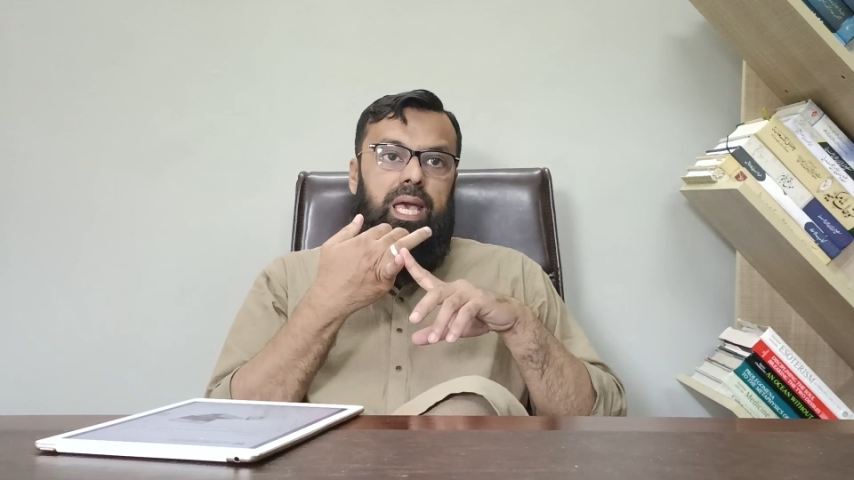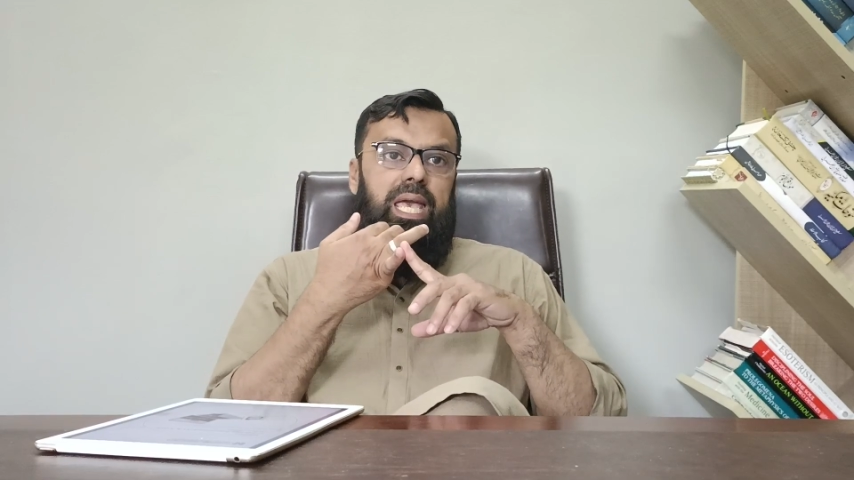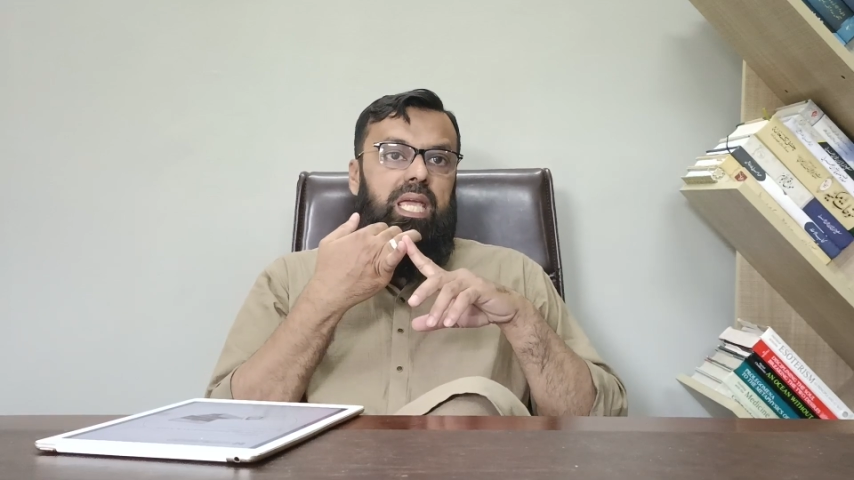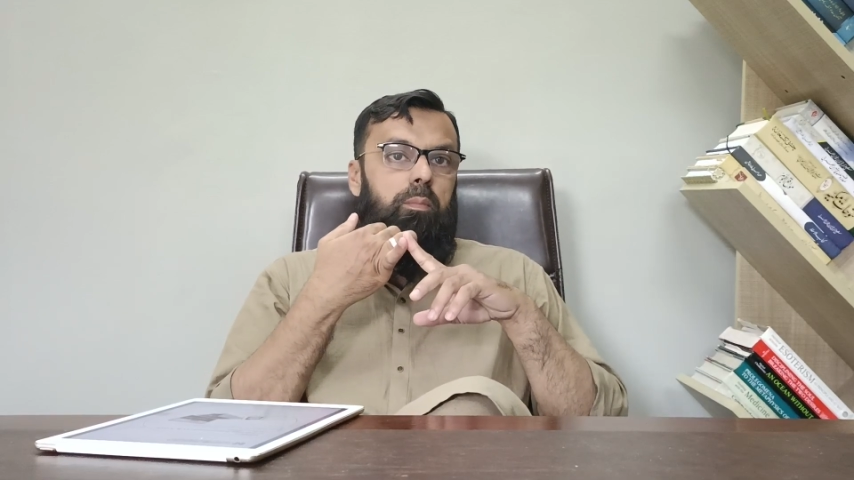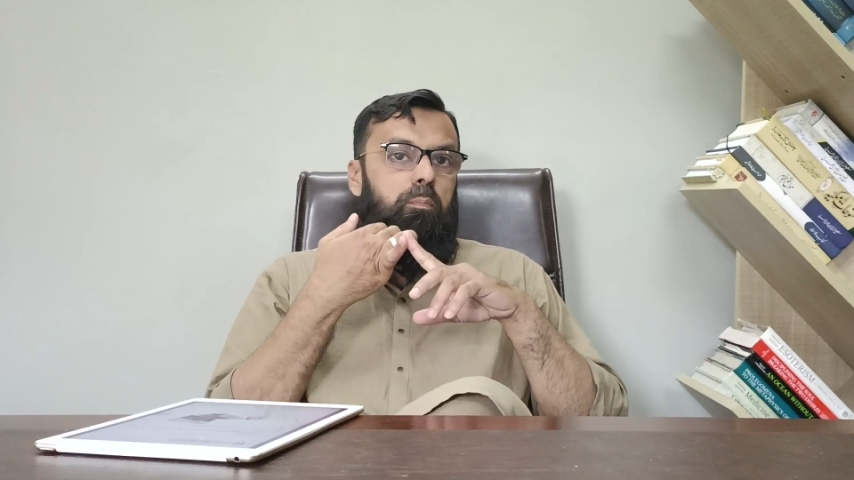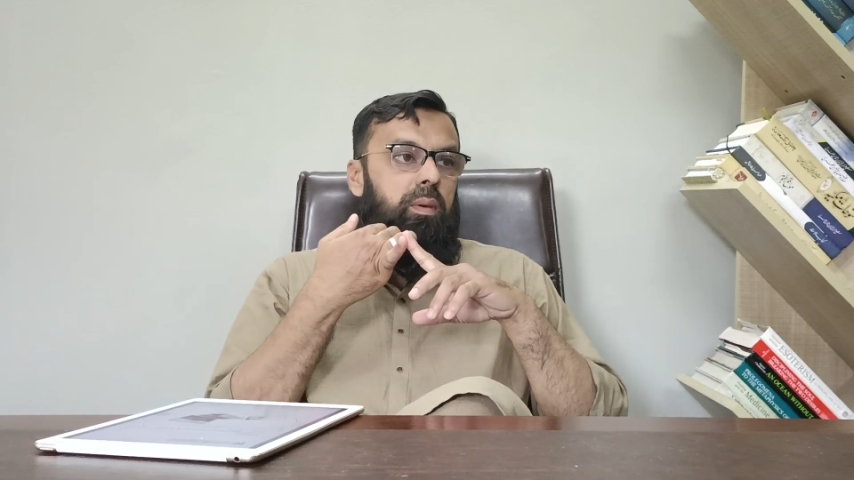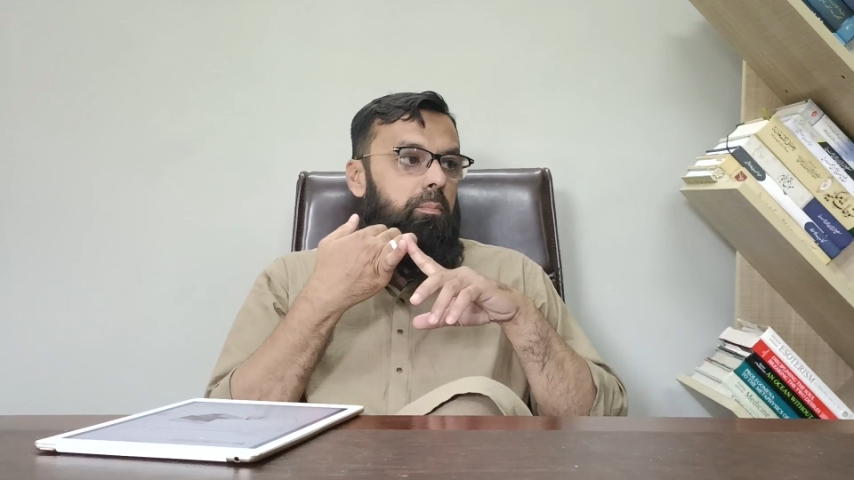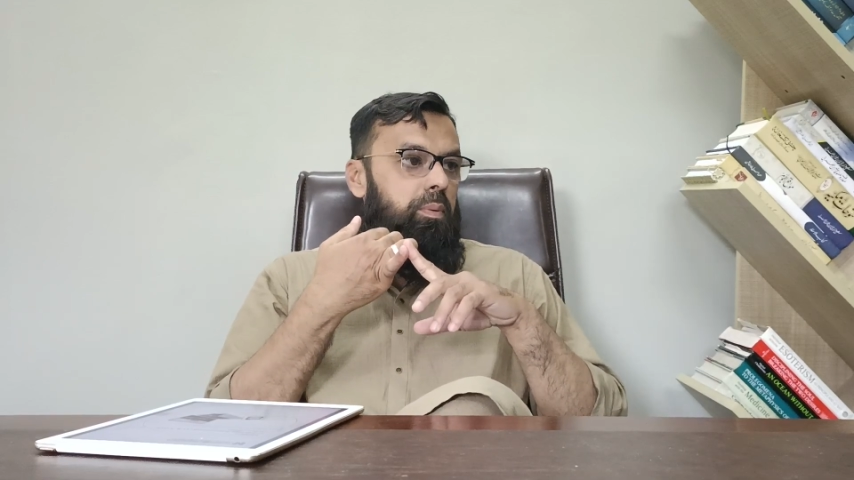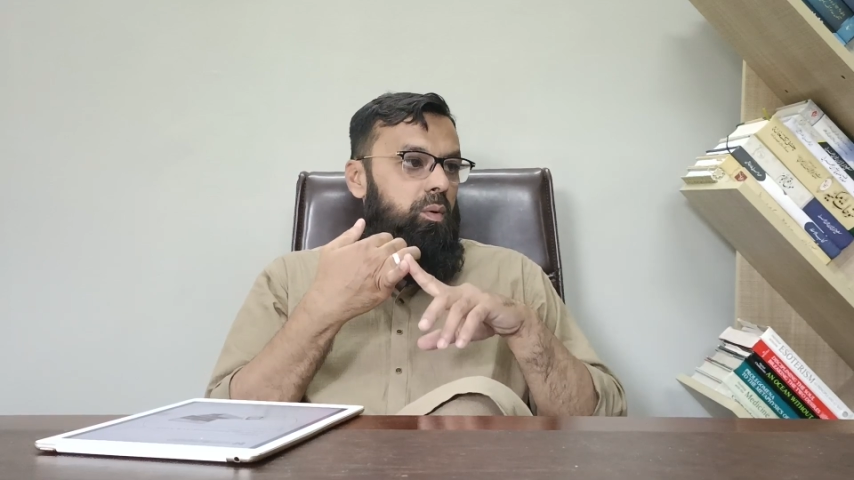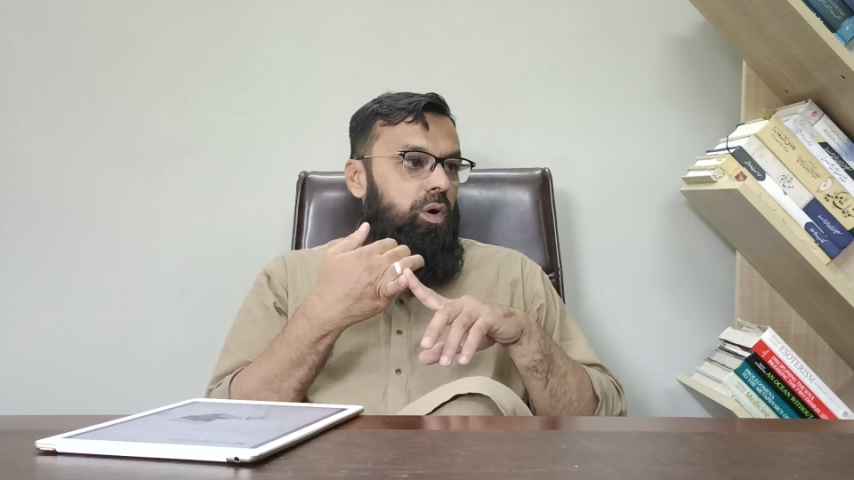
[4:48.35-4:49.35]
In
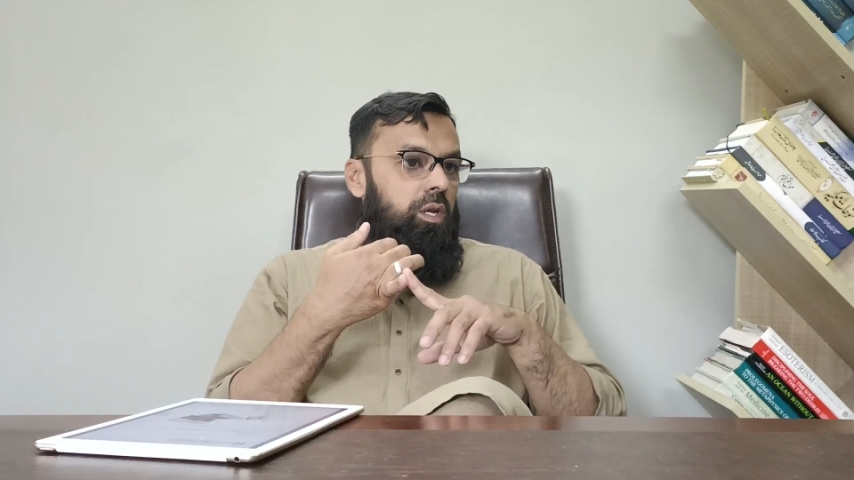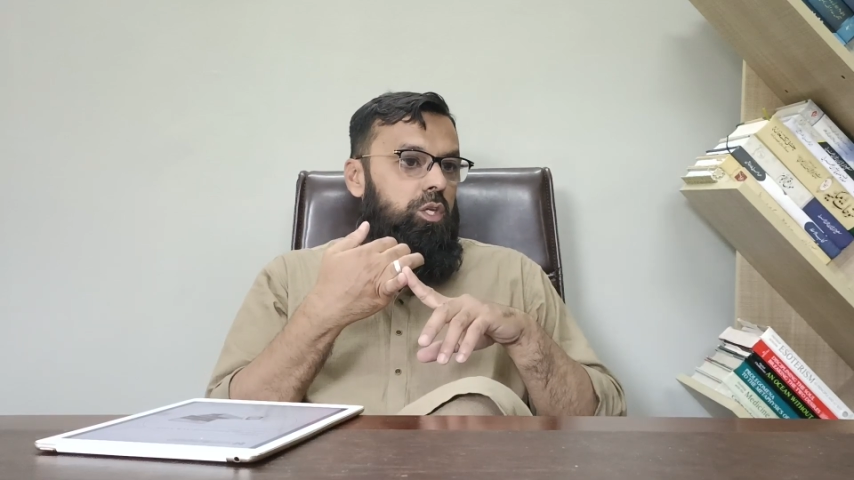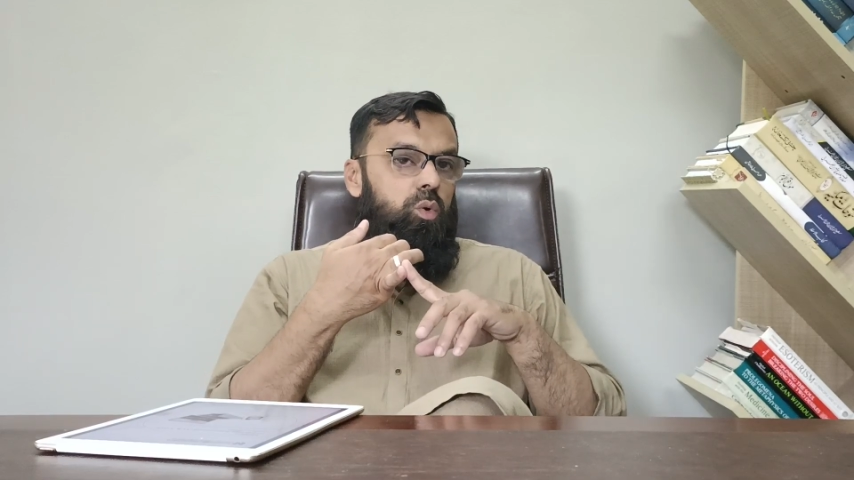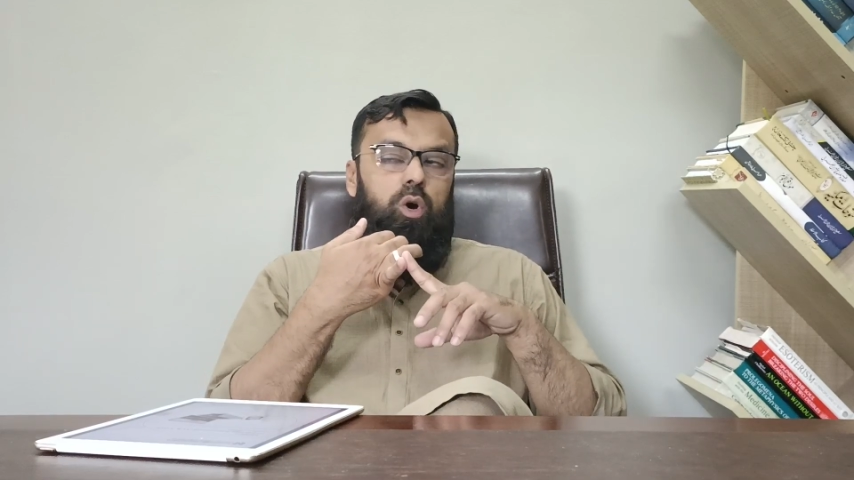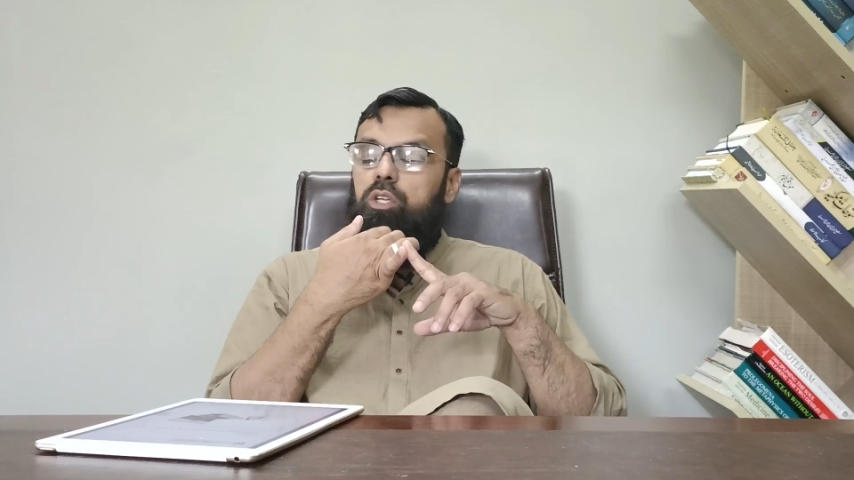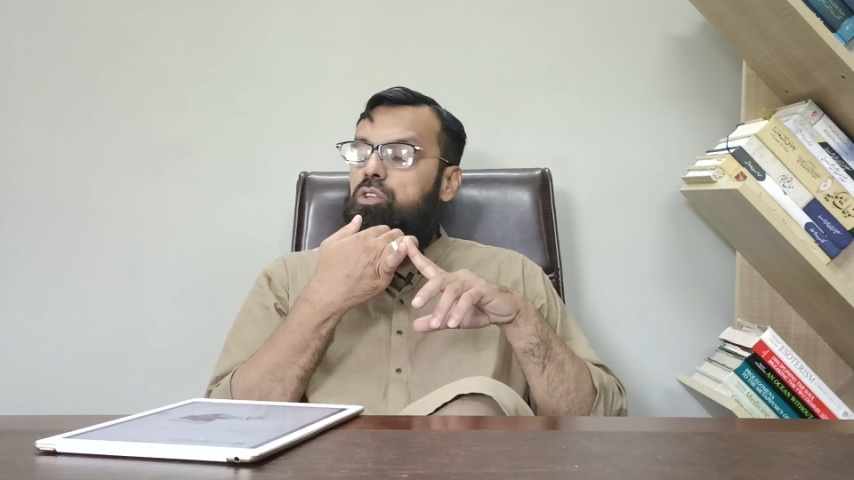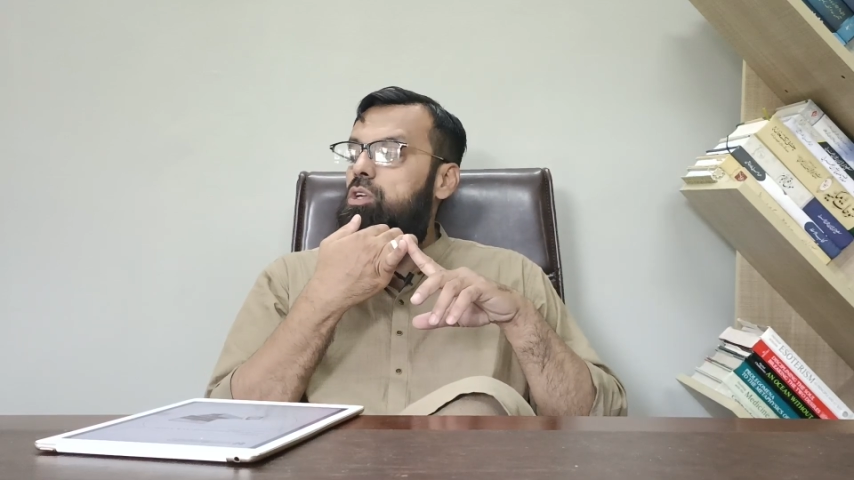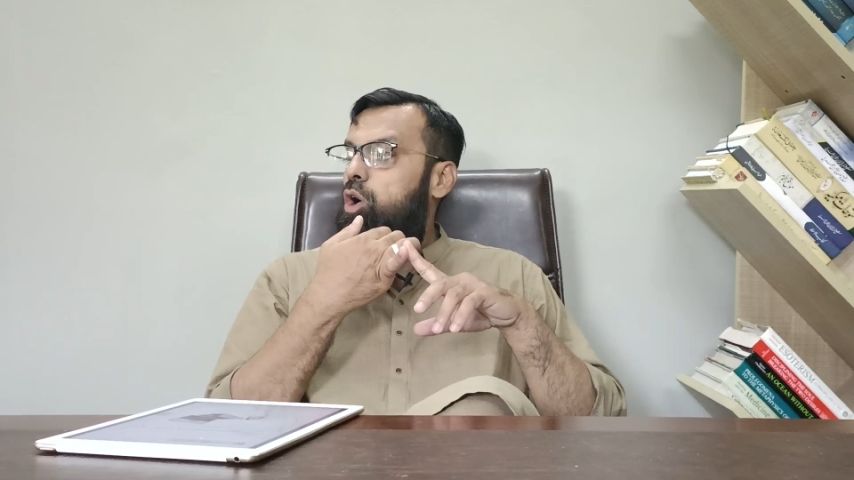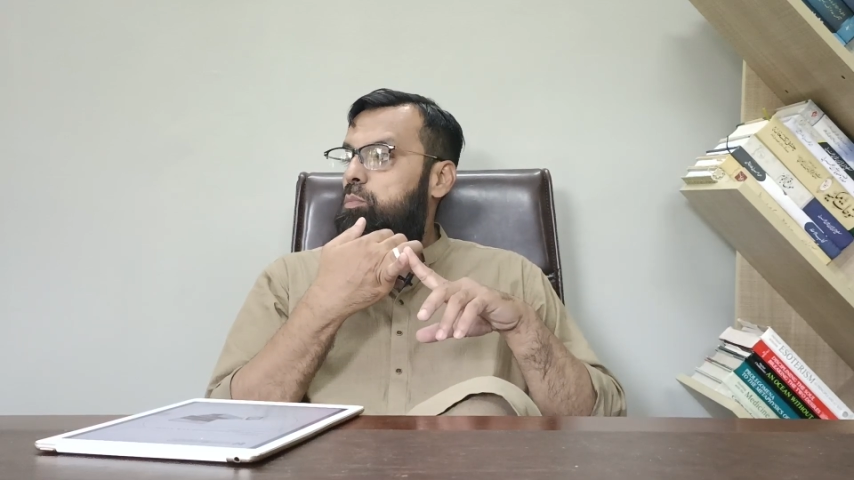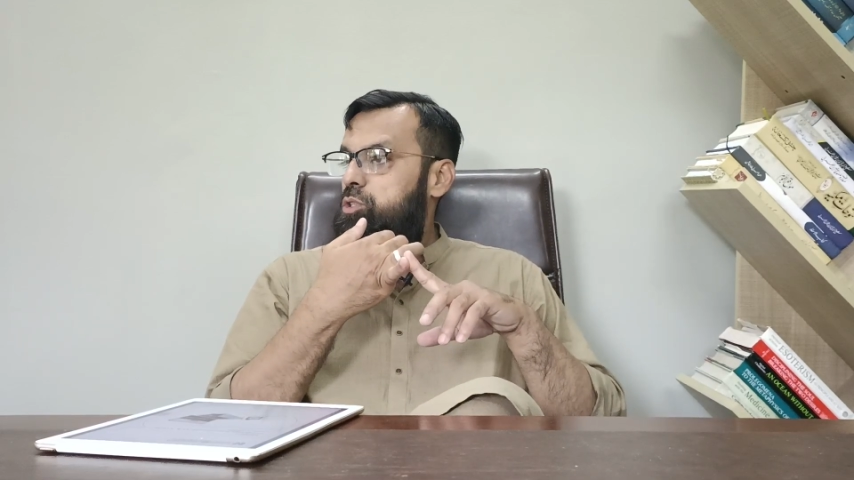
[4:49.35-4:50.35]
paper 1, you got
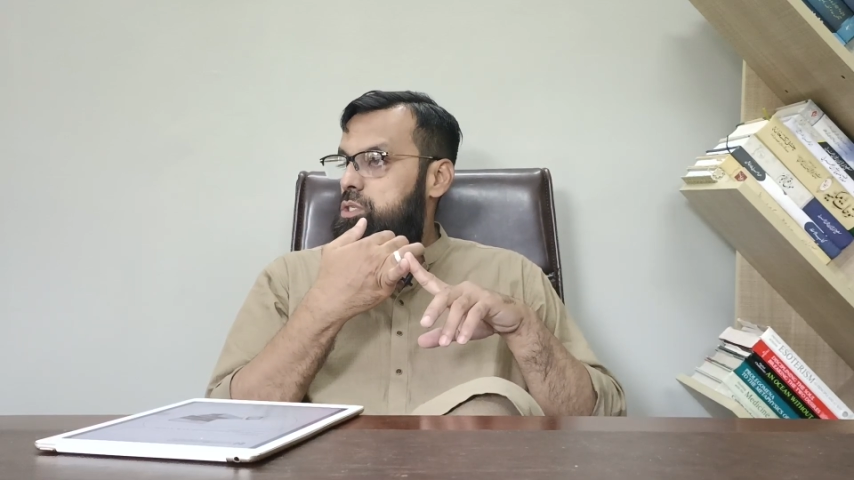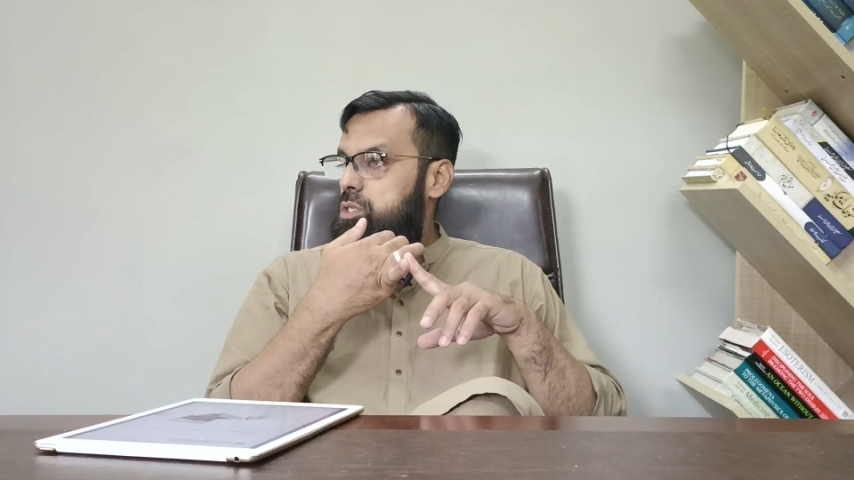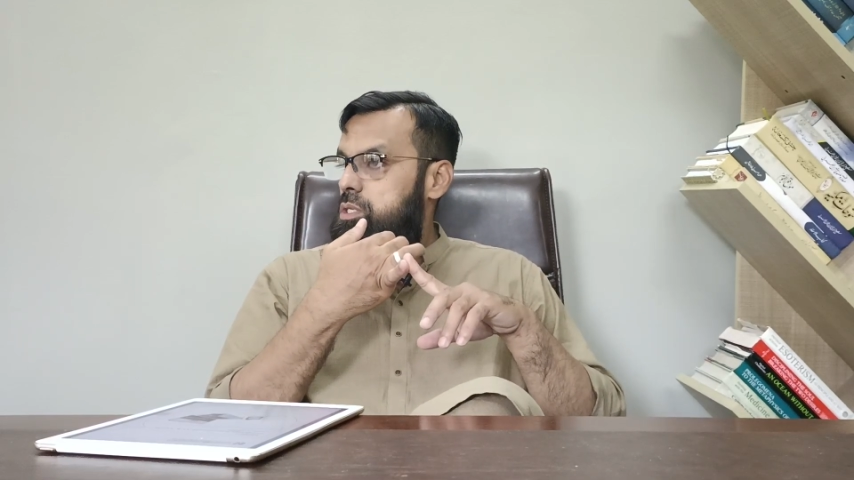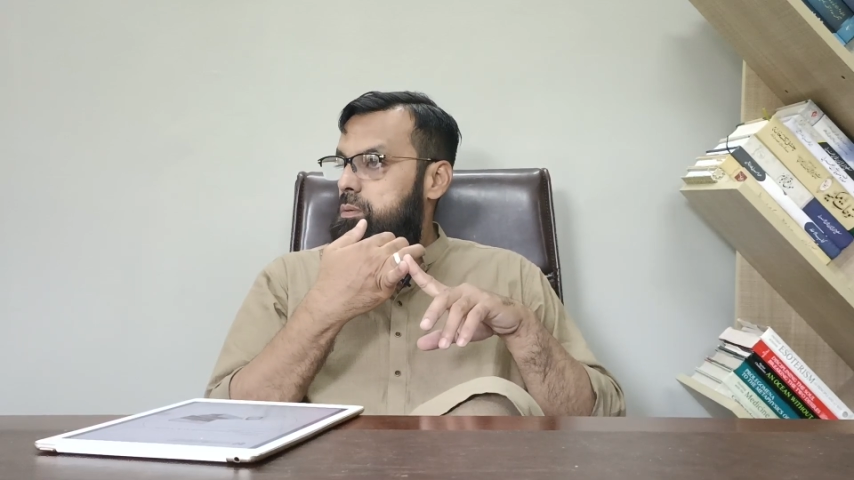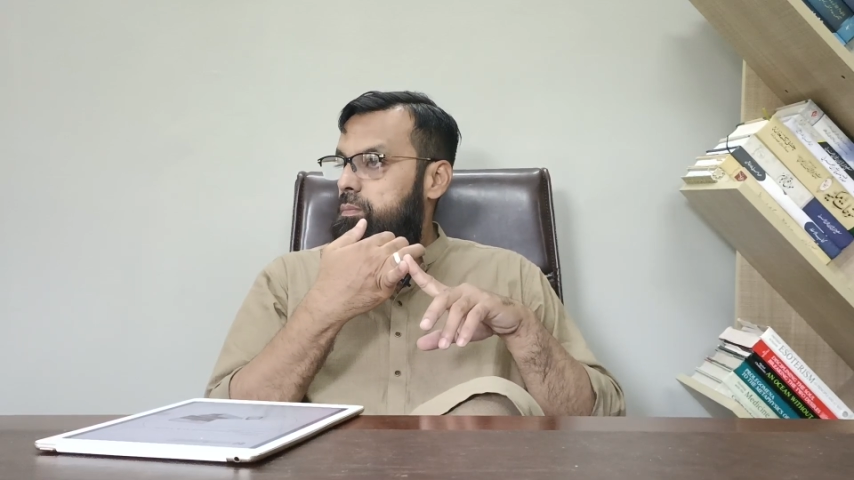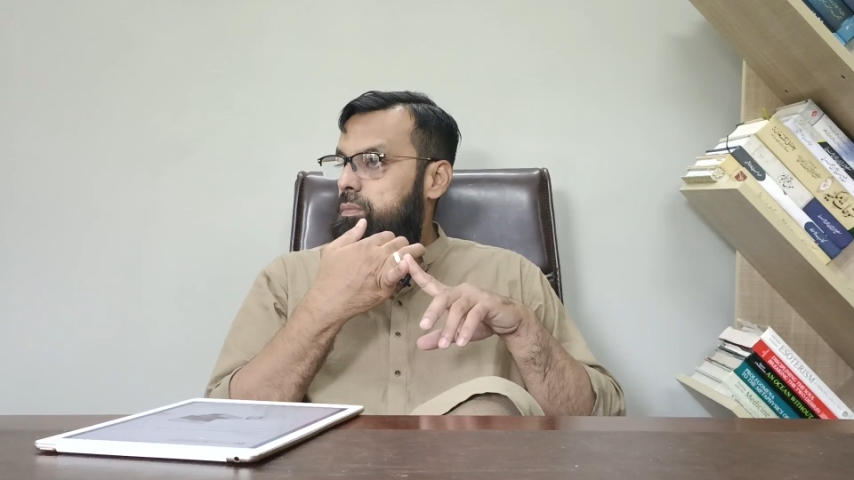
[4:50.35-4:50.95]
3 options.